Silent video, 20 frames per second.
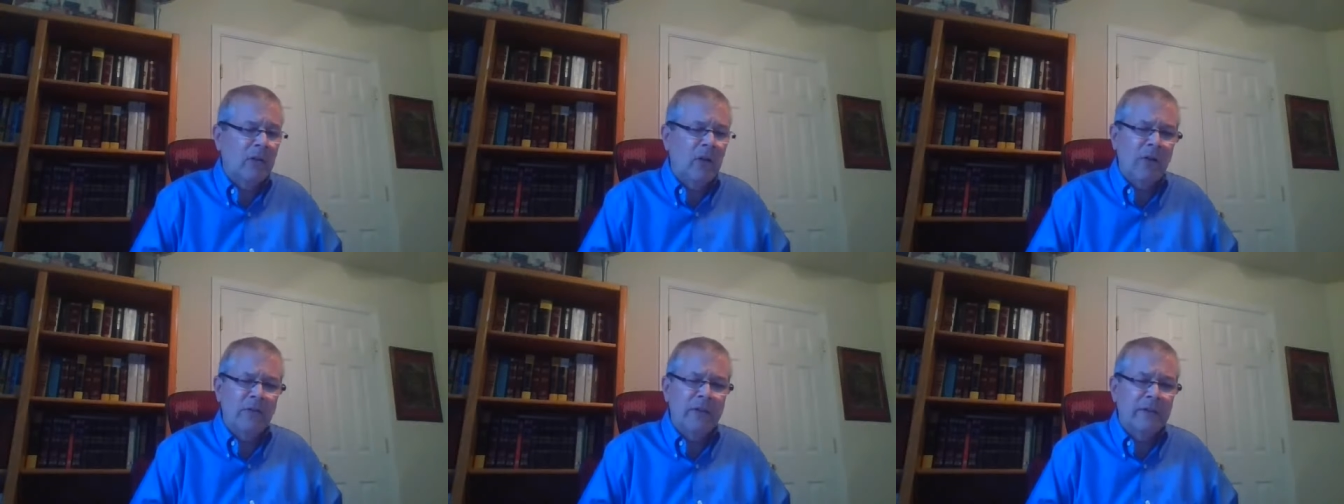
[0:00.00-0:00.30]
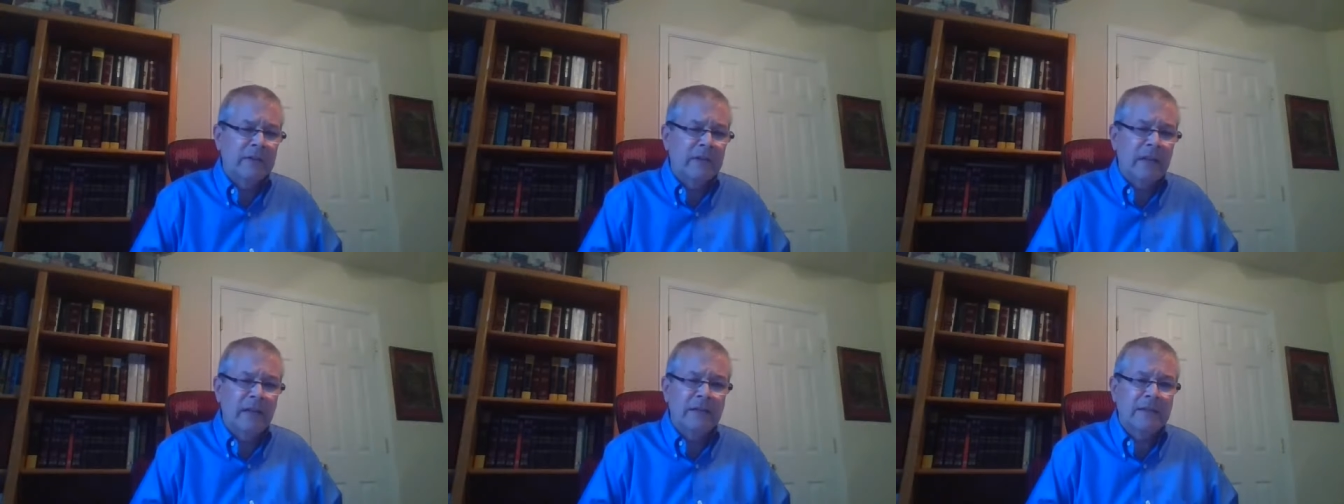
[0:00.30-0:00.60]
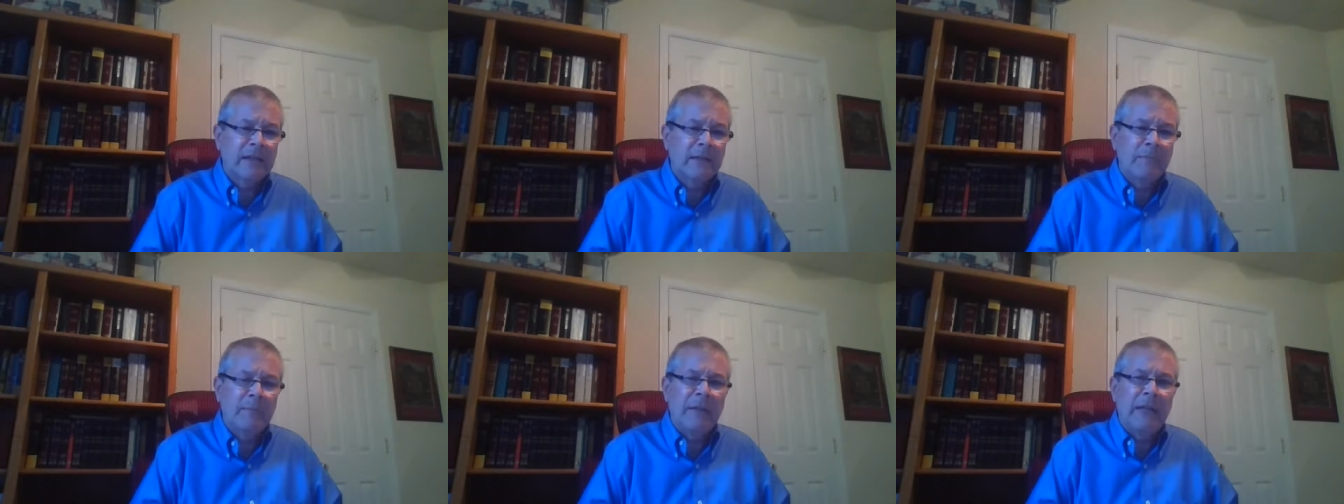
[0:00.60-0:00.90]
all the
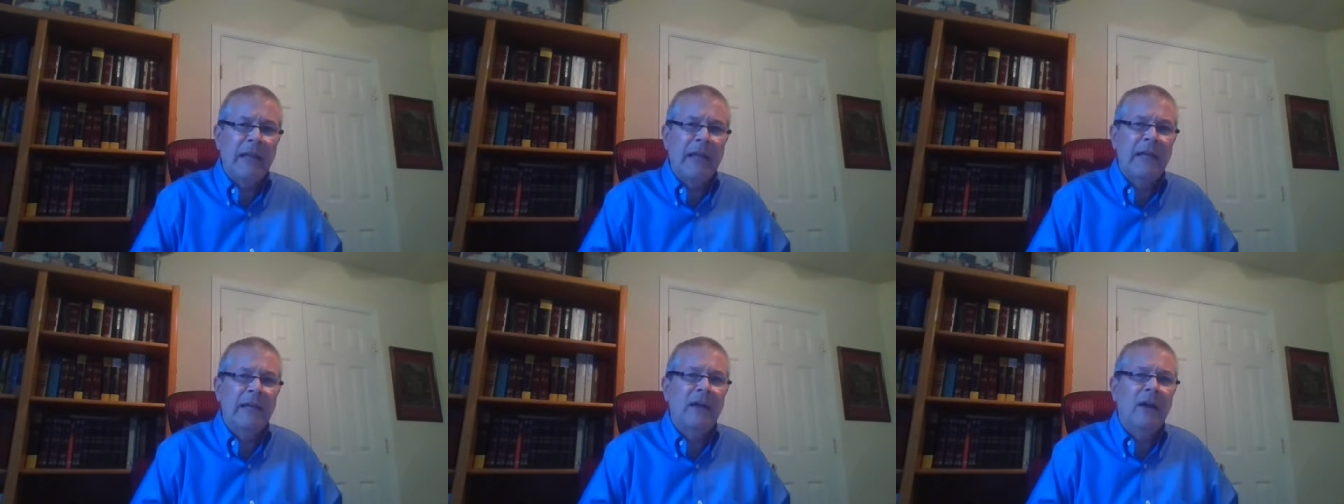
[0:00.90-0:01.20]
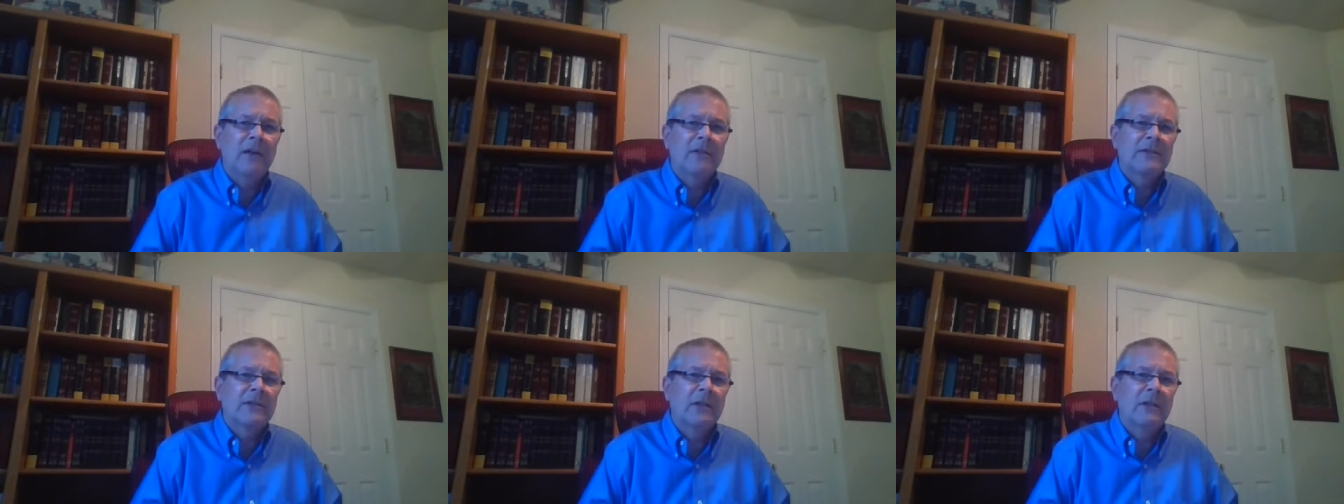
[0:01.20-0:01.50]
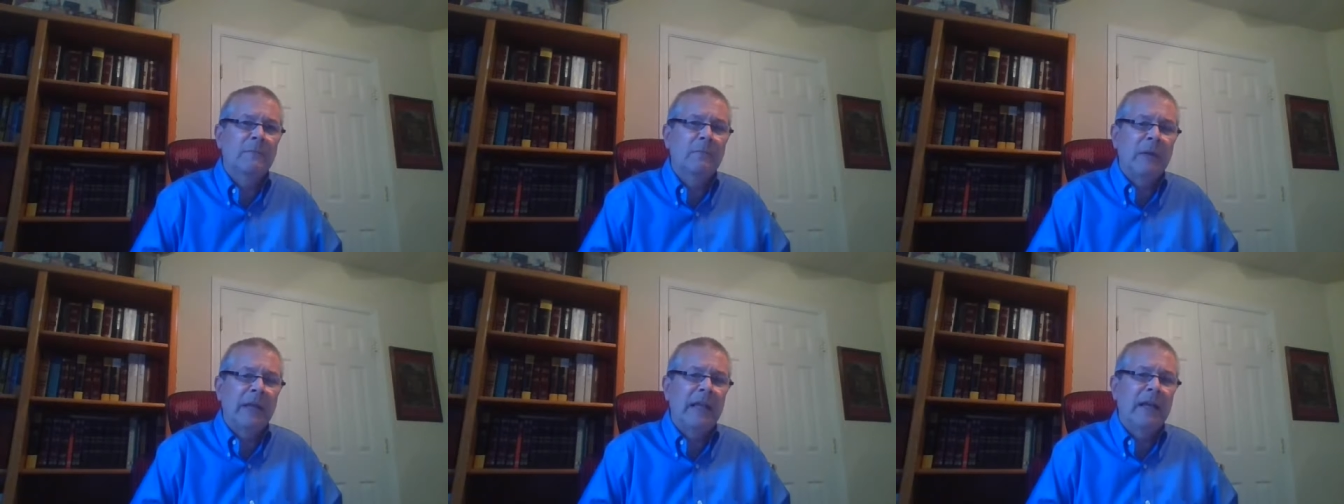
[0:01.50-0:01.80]
things that plague
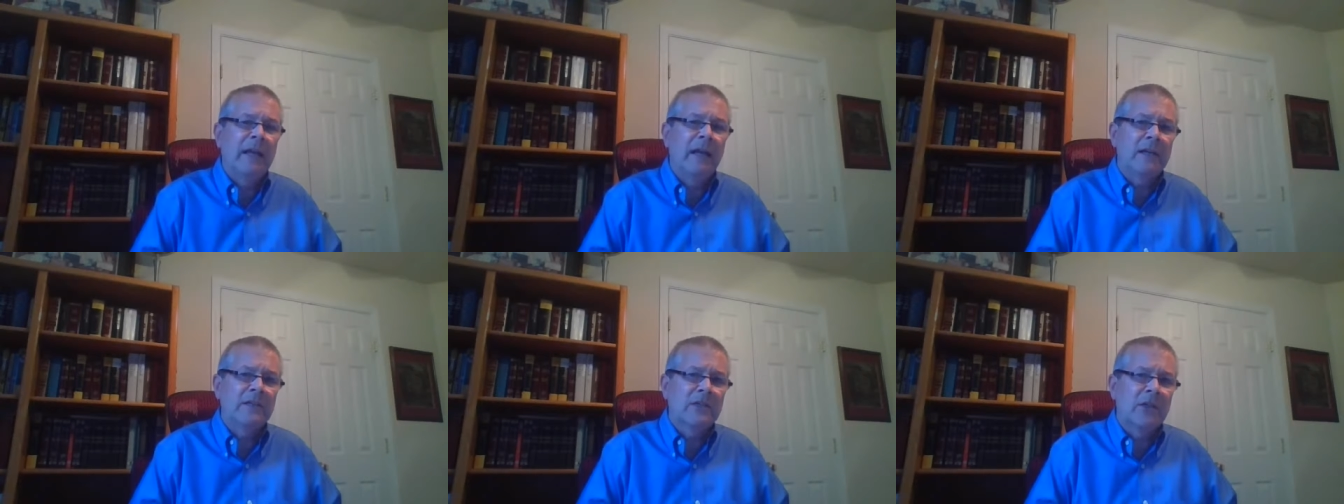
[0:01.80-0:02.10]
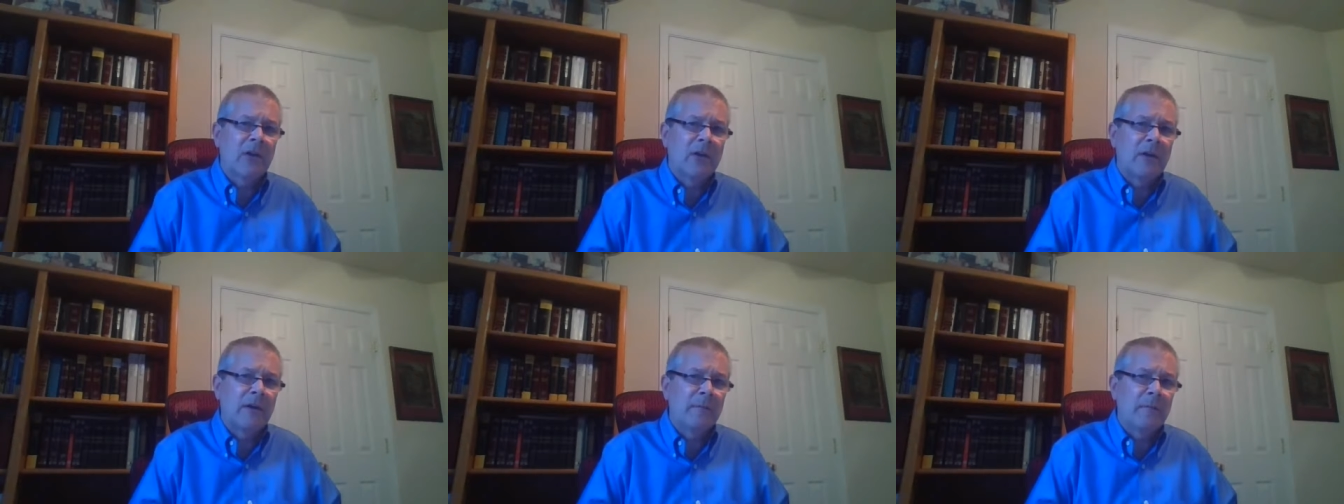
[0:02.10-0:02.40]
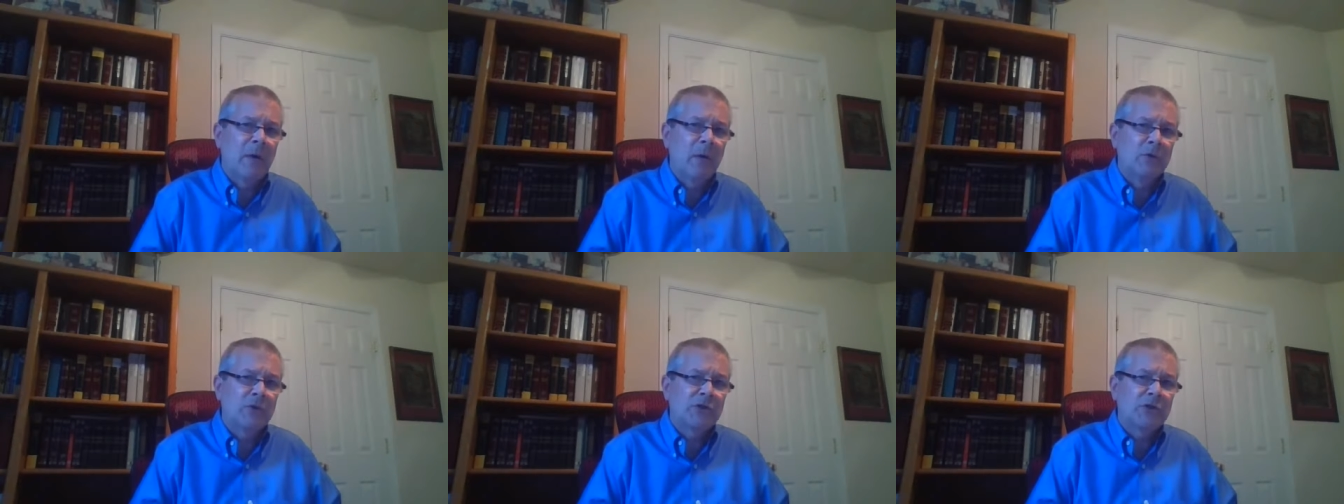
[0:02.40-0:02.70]
us on an
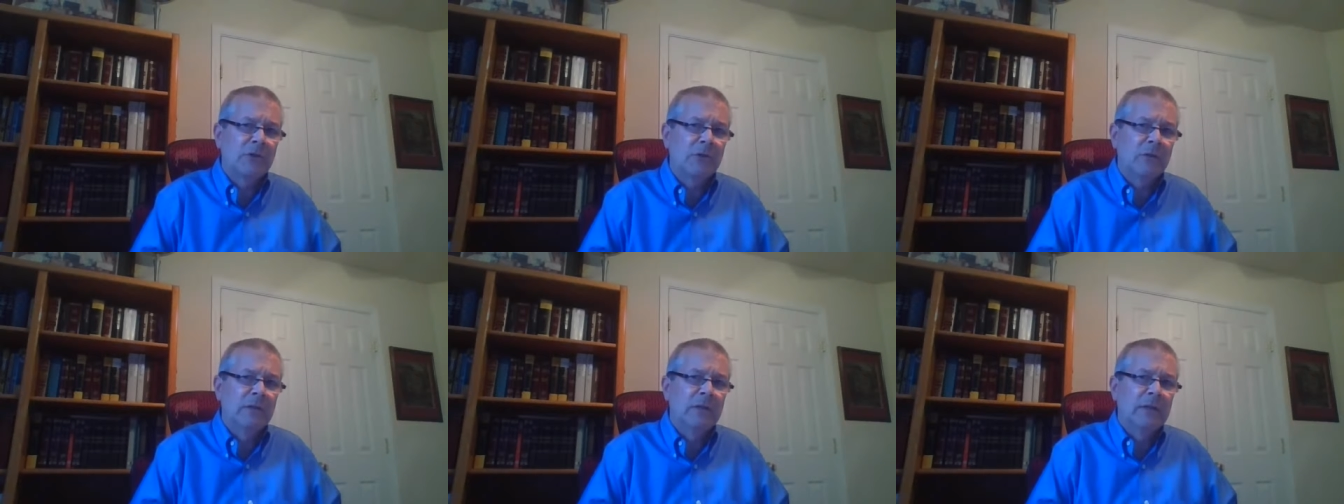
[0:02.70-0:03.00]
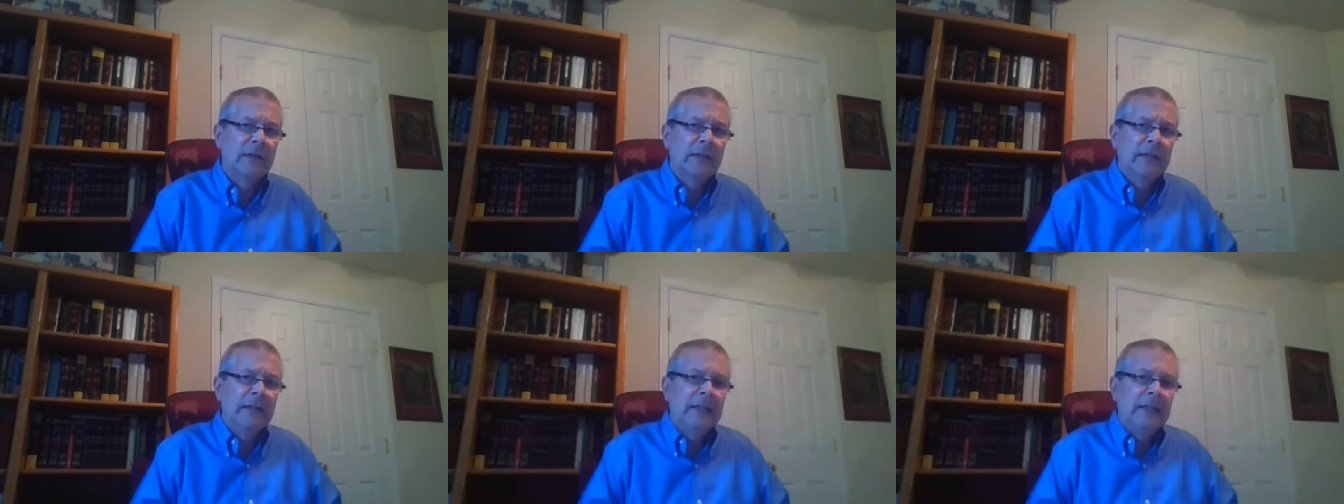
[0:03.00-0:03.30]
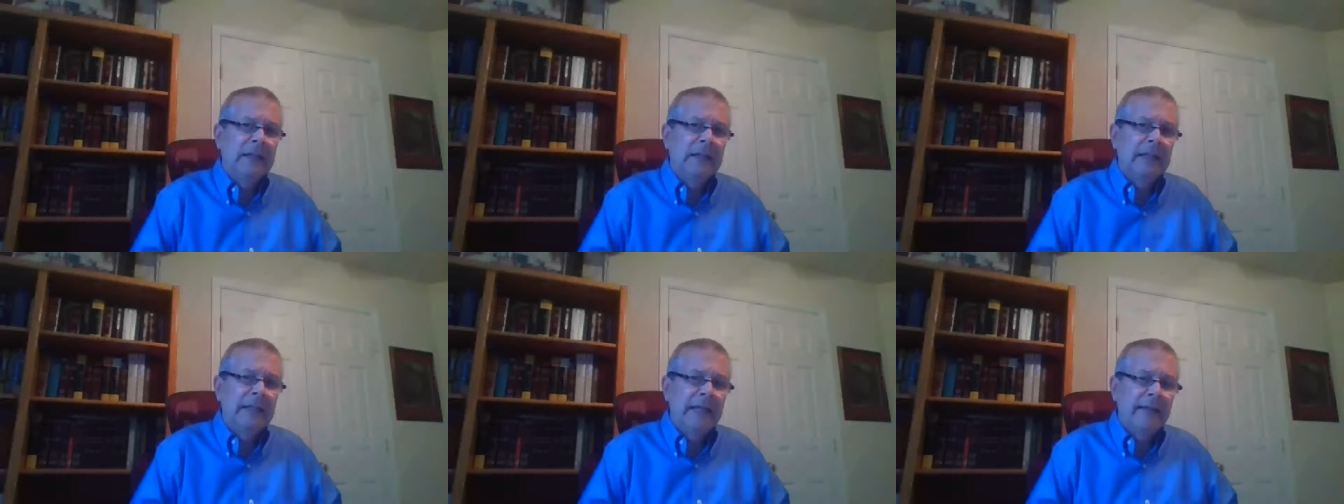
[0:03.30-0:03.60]
emotional
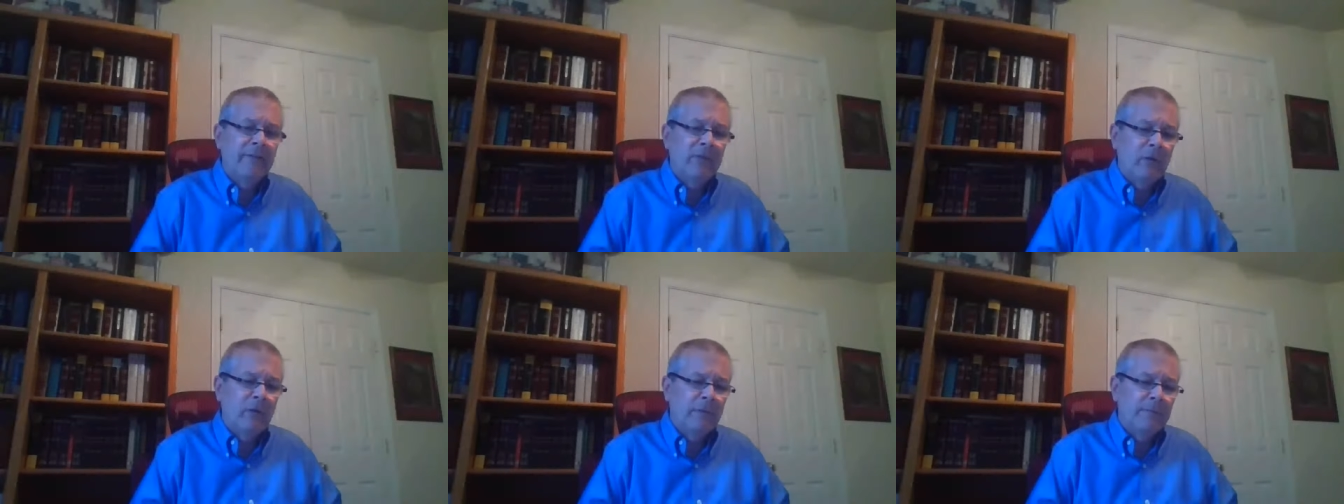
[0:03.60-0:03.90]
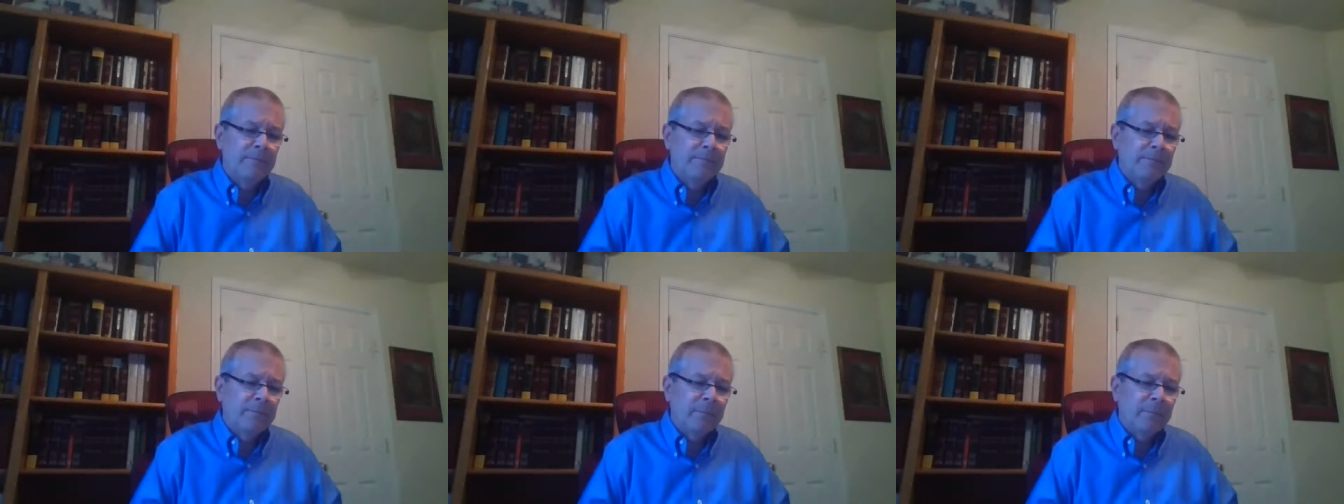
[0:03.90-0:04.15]
level,